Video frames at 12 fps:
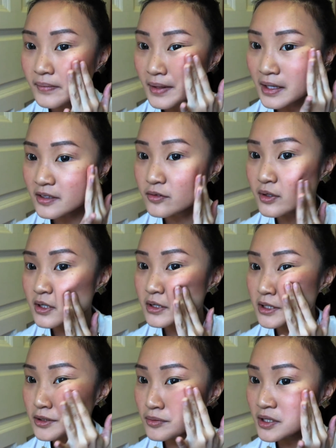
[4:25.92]
And you
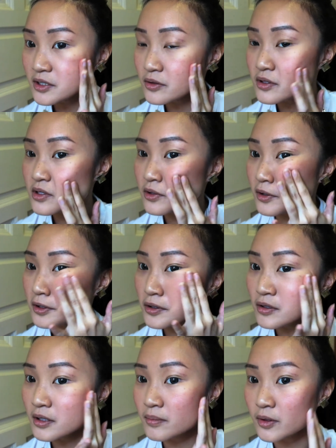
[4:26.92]
just want to use
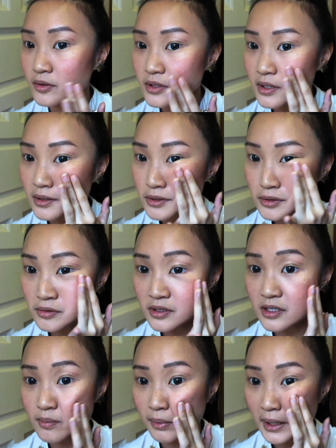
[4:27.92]
circular motions to
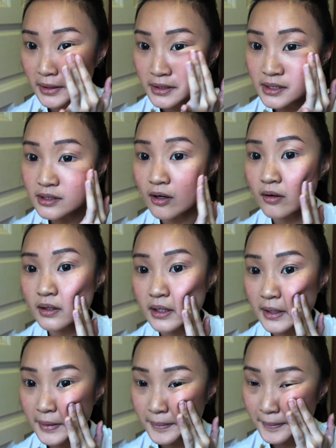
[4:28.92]
just blend this all
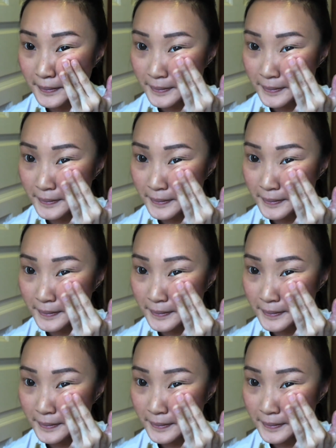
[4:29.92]
in.